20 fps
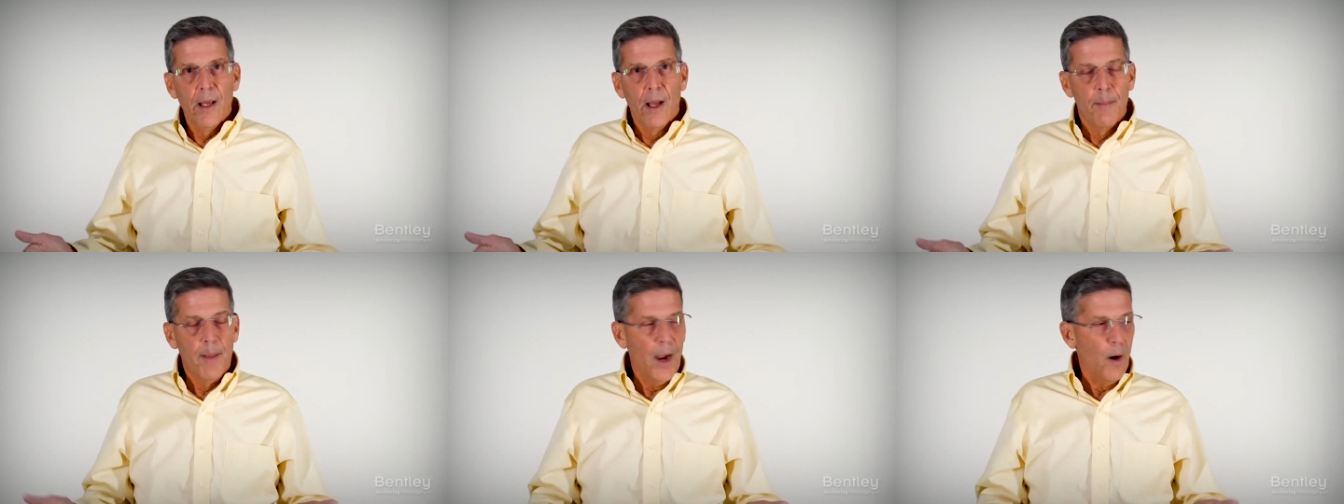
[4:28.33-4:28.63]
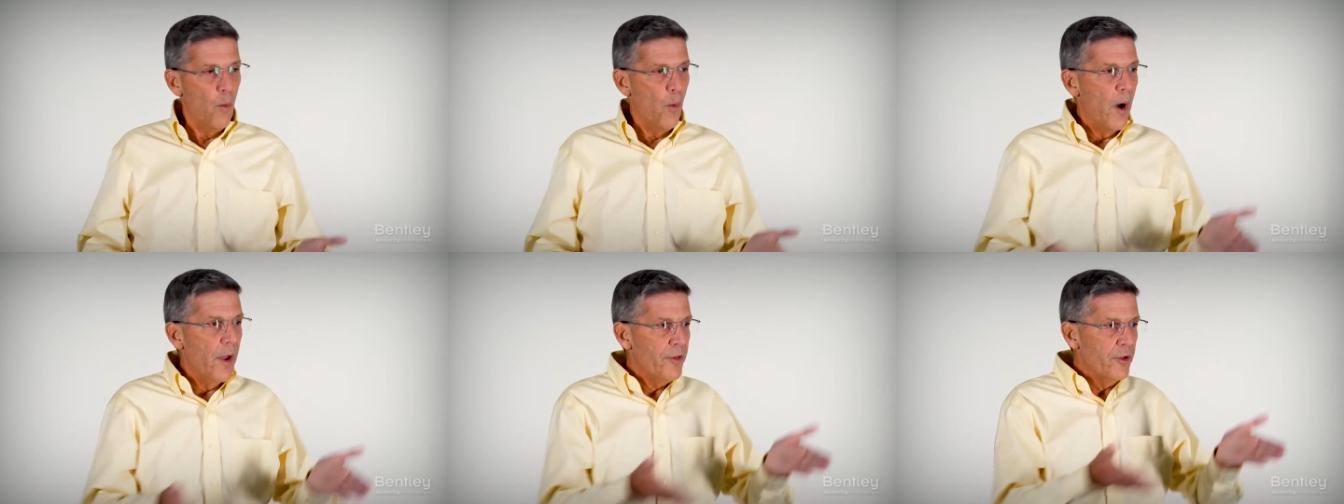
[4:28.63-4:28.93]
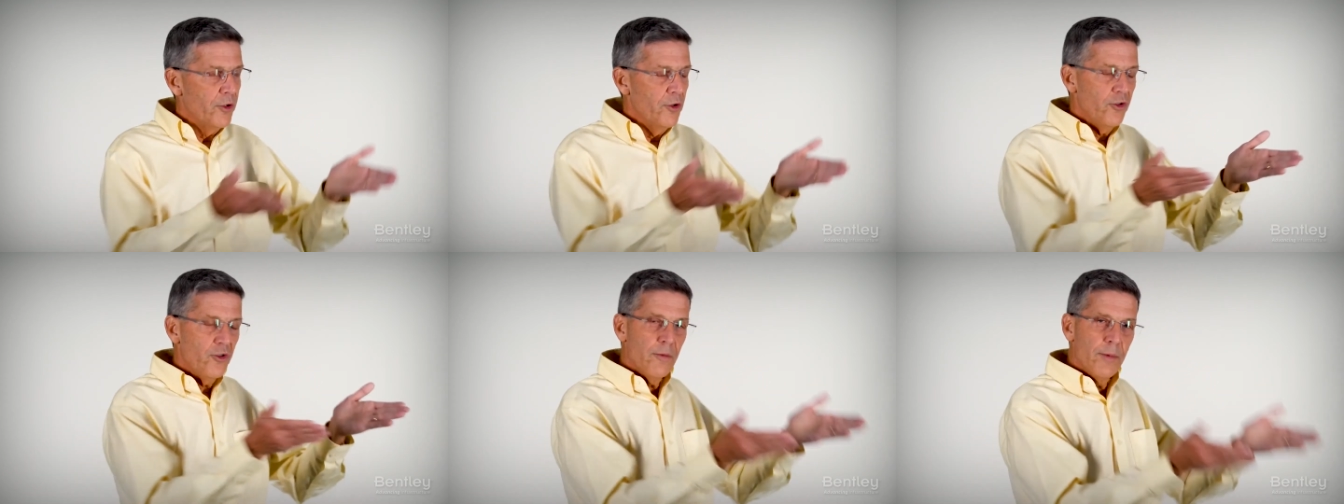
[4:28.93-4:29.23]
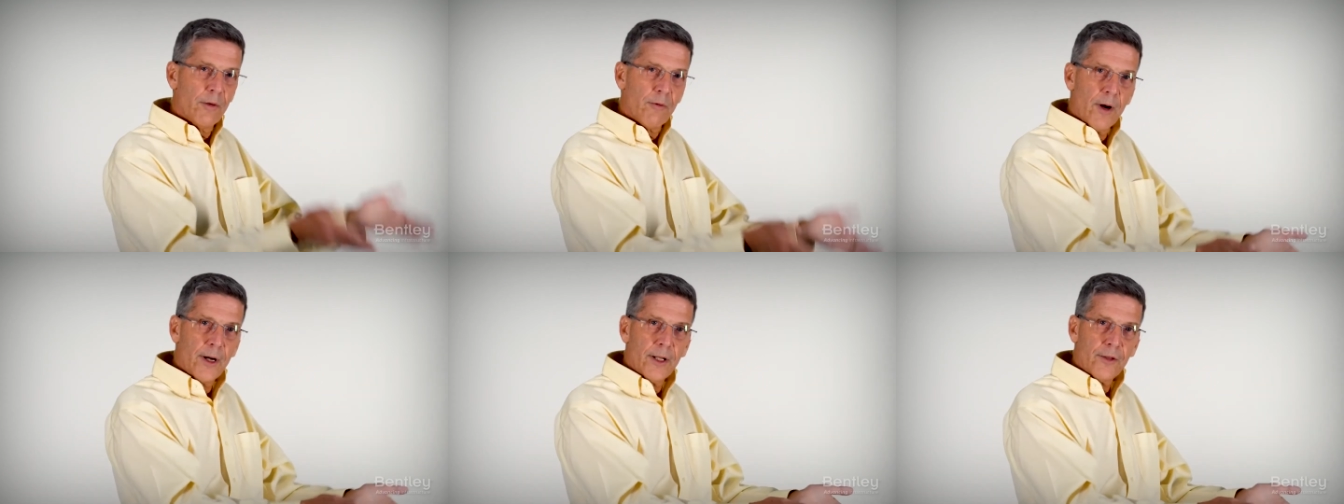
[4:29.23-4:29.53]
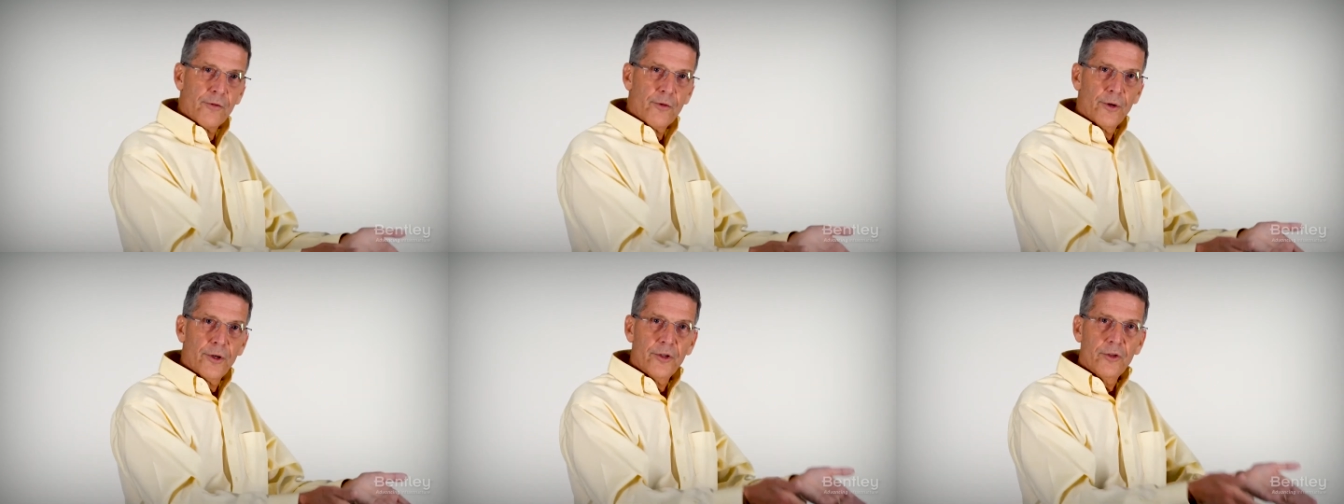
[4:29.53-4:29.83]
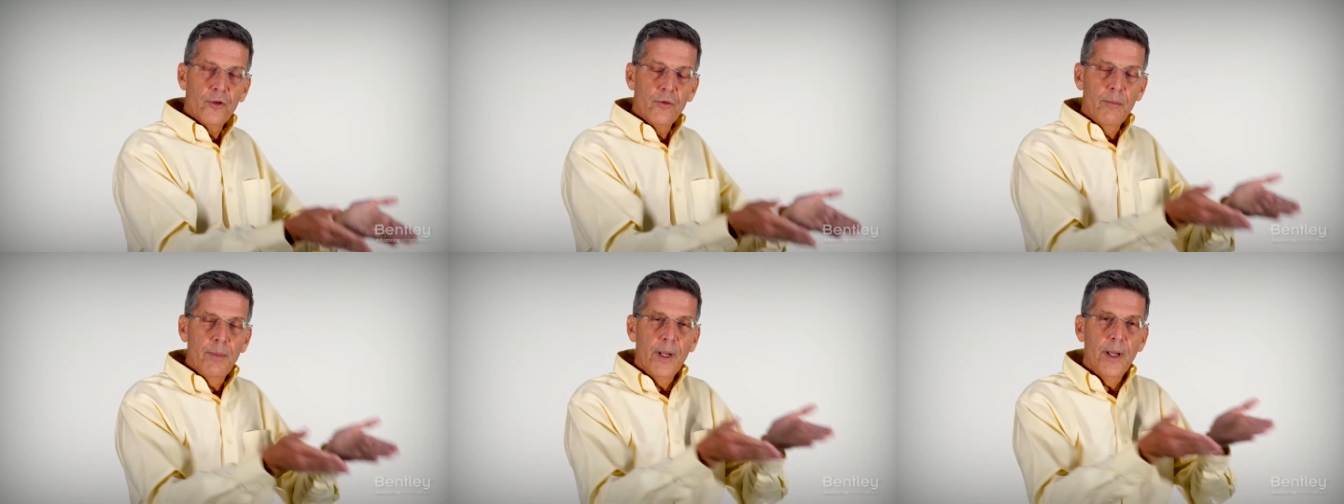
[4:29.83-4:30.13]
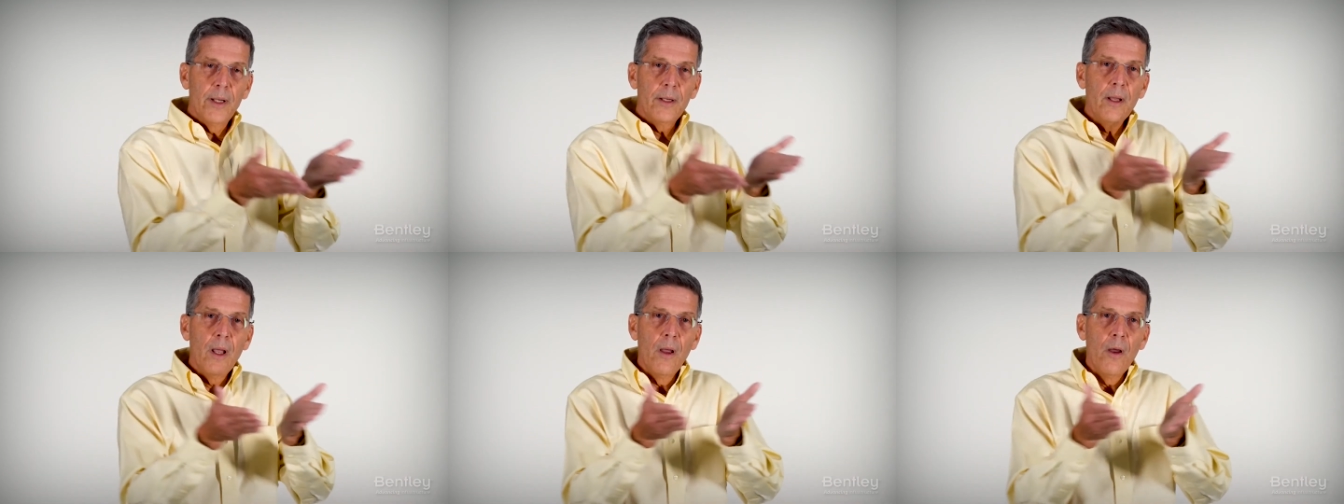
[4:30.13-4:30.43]
about whether you should be running
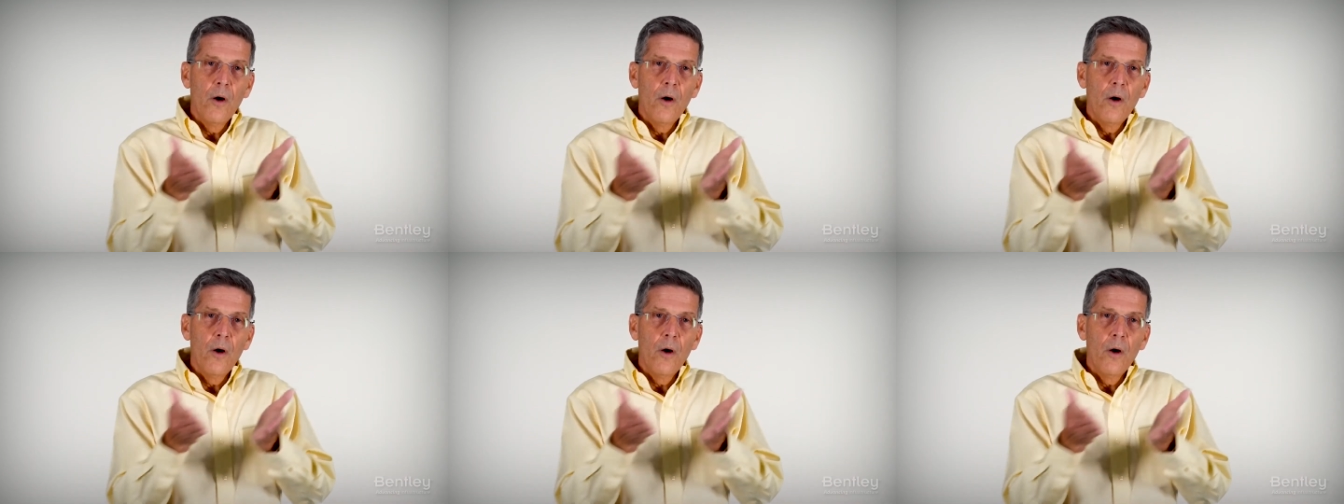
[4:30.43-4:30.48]
32-bit